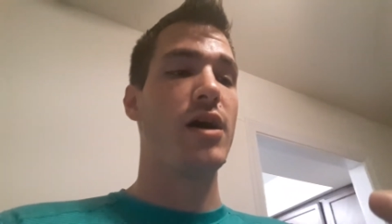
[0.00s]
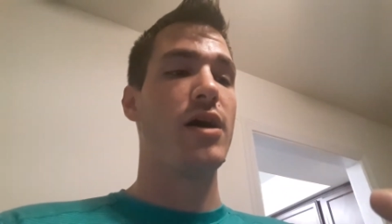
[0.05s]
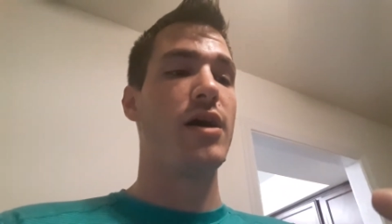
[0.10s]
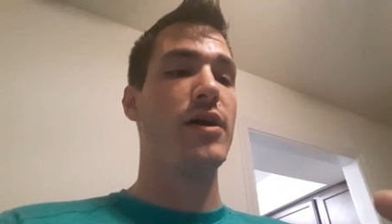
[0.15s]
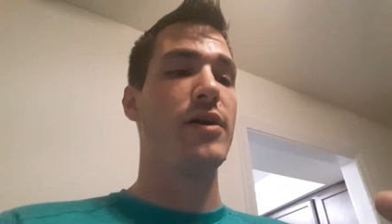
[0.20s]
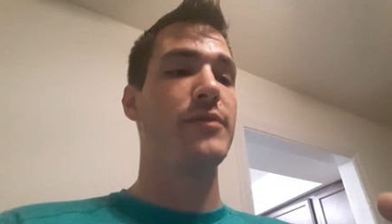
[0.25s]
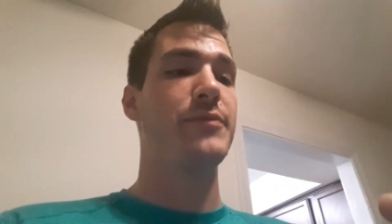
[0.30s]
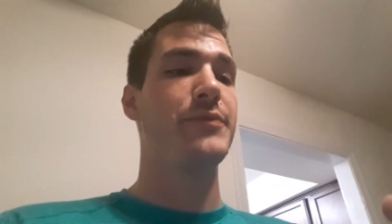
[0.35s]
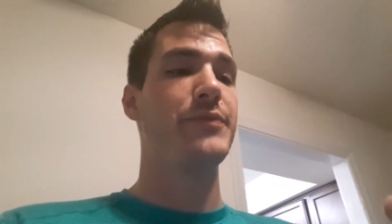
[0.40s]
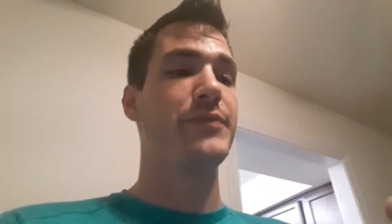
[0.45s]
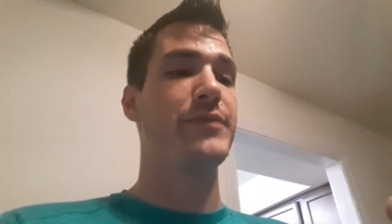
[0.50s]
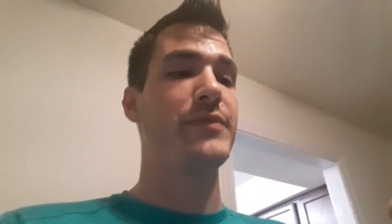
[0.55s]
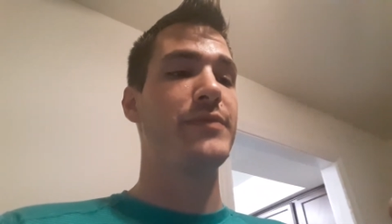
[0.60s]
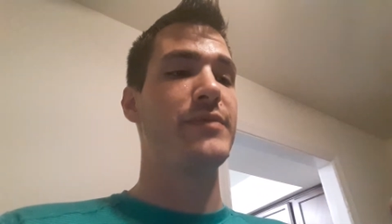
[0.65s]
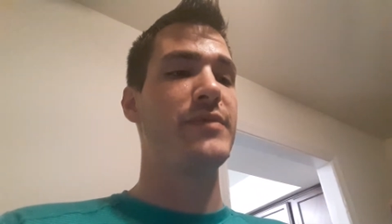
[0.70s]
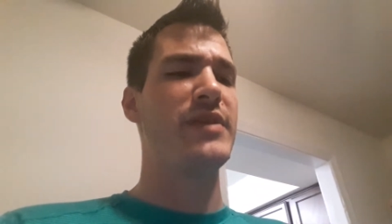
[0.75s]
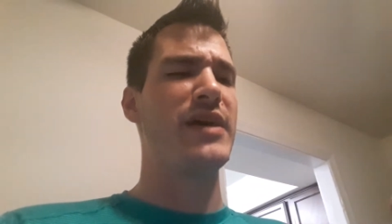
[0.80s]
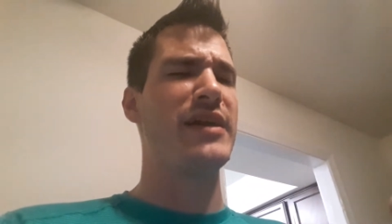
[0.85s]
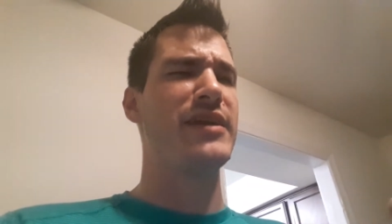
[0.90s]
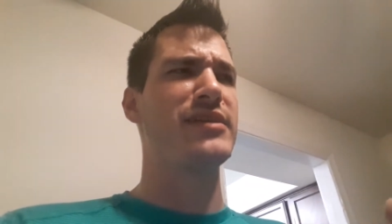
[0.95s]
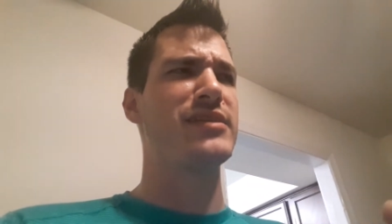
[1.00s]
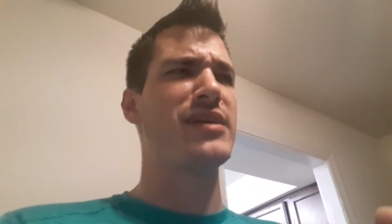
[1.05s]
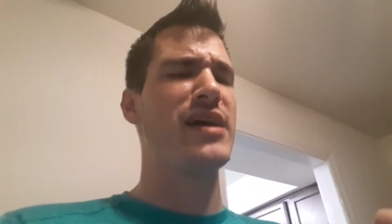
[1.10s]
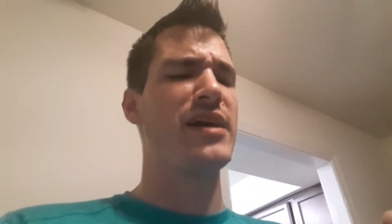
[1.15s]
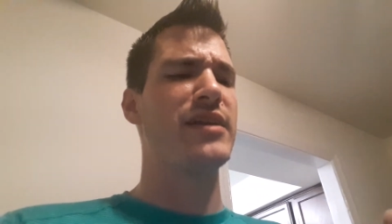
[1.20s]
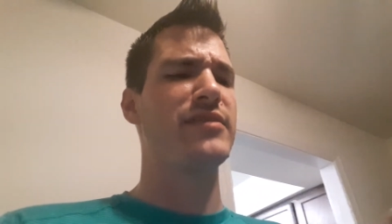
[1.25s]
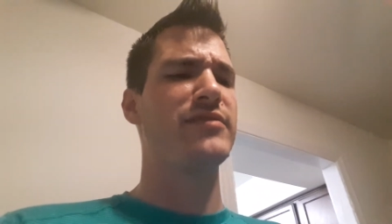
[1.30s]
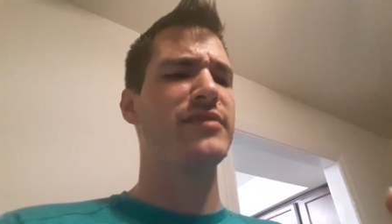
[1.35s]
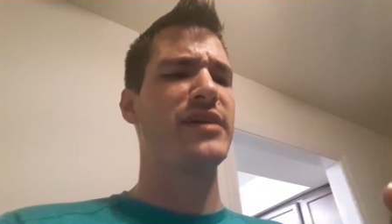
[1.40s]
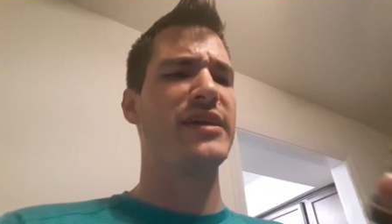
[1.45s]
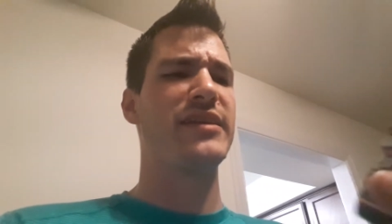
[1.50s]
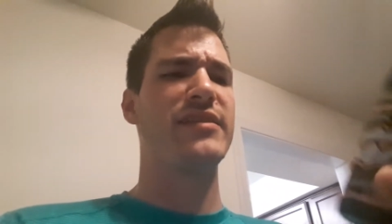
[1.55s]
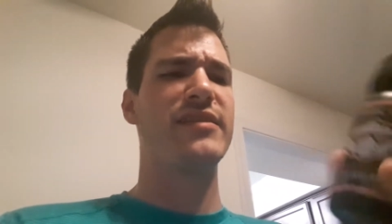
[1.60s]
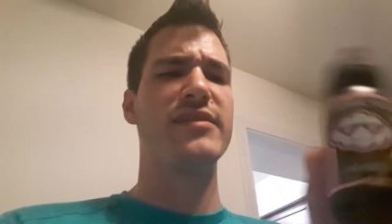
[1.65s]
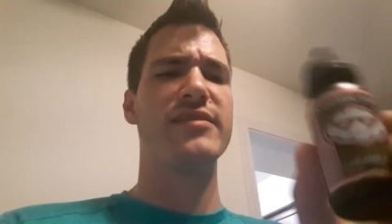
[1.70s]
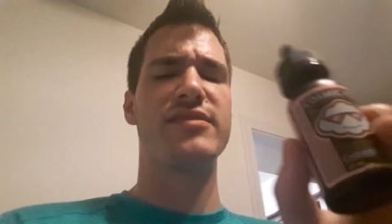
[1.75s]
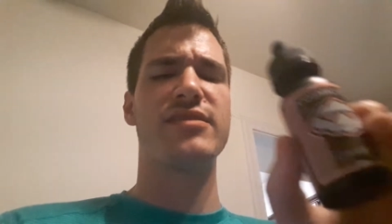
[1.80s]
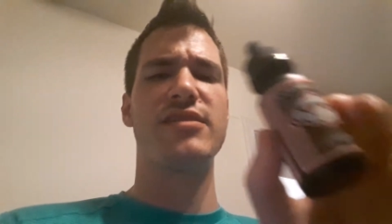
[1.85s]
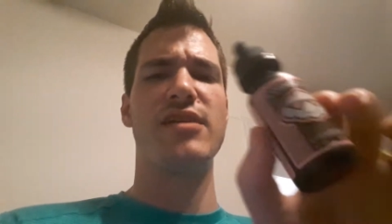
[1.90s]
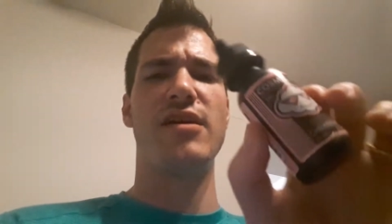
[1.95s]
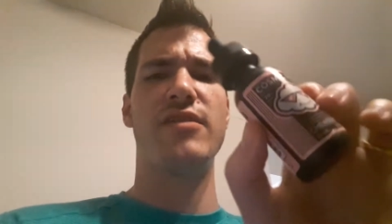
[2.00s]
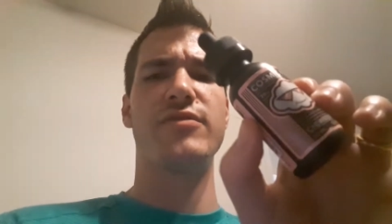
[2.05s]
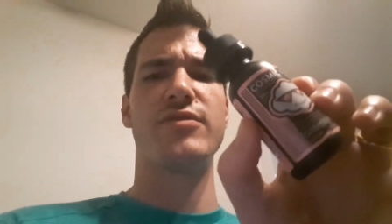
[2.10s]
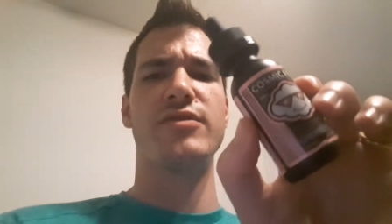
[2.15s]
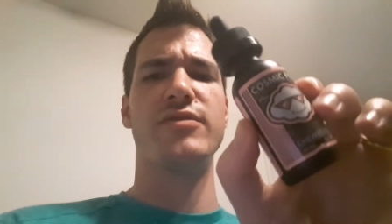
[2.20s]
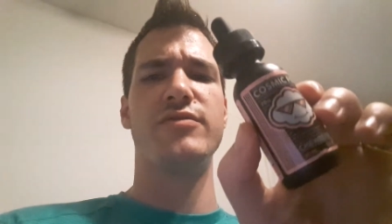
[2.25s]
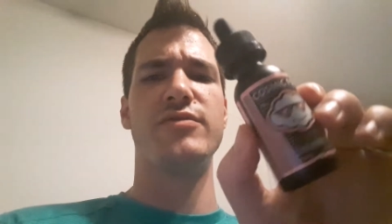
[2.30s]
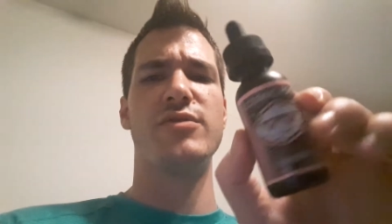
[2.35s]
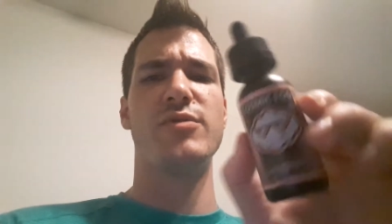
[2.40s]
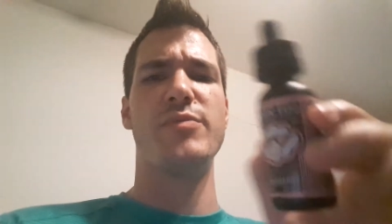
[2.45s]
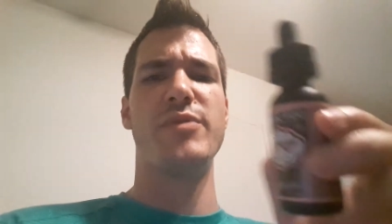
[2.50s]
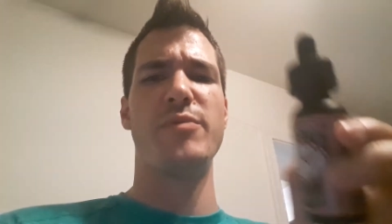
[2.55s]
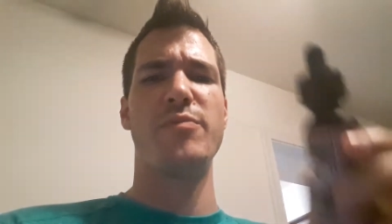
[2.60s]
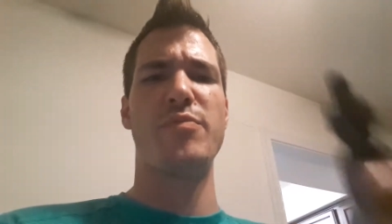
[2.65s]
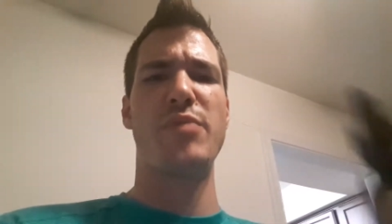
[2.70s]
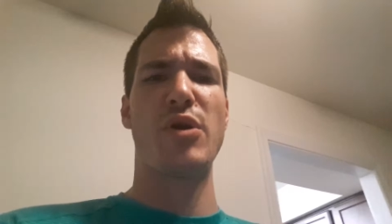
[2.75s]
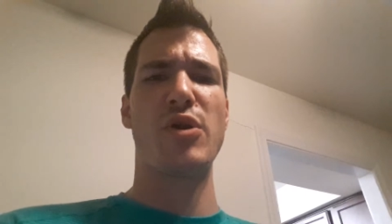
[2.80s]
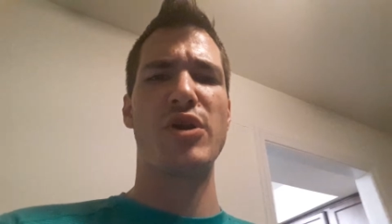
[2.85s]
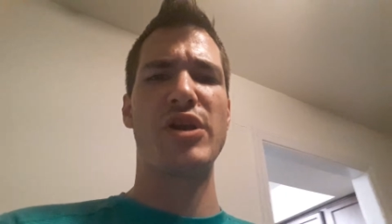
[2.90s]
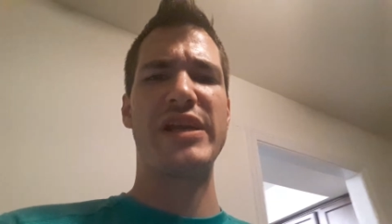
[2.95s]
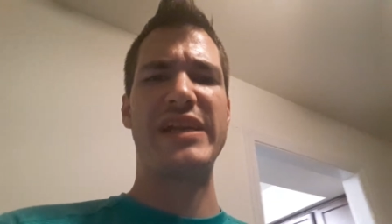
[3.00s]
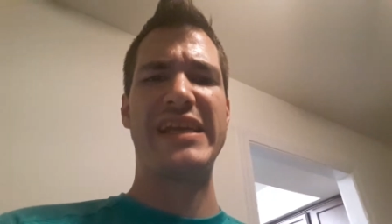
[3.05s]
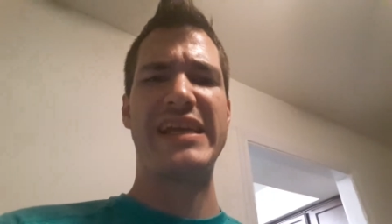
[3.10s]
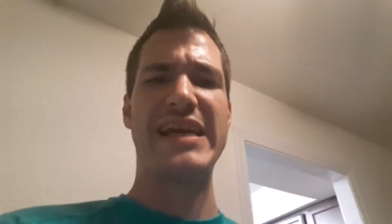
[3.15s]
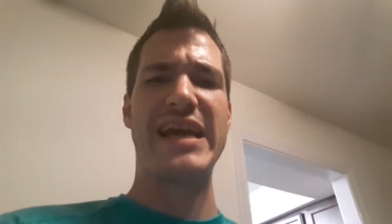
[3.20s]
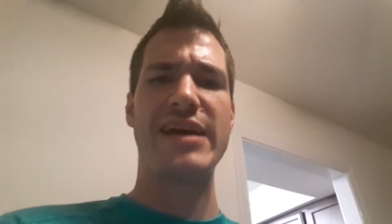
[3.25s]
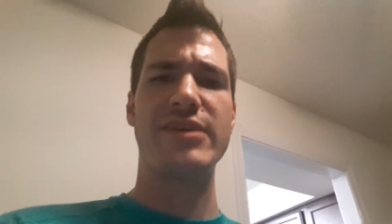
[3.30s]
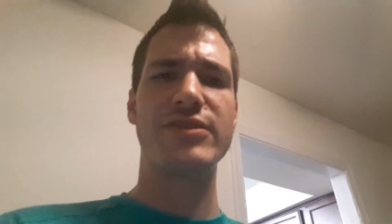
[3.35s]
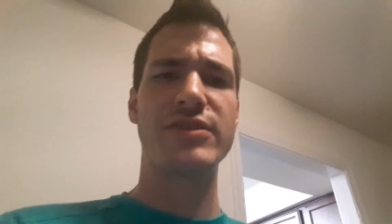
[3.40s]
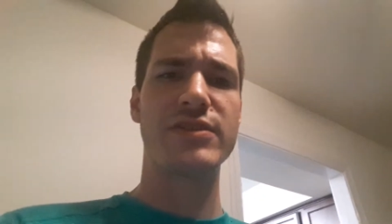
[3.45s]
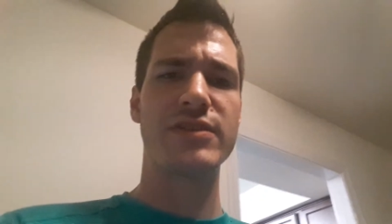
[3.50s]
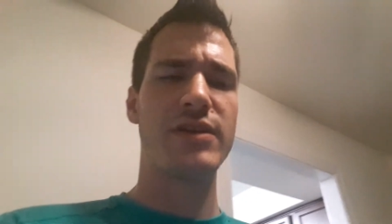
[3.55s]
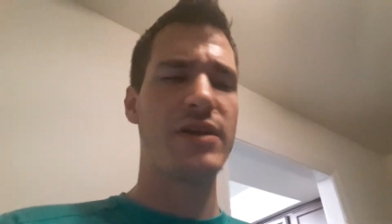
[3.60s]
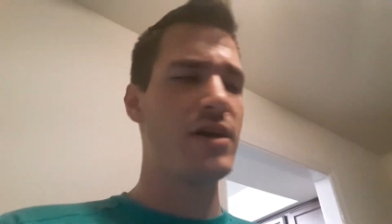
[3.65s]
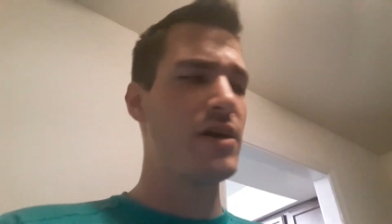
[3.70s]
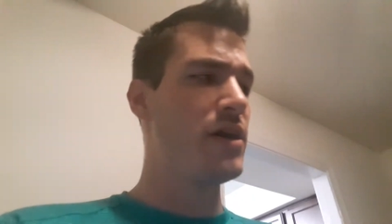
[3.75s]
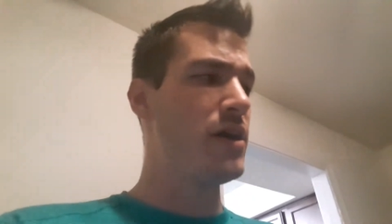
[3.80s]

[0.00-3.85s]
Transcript: Uh, that is kind of like this color, a little bit burgundy-esque.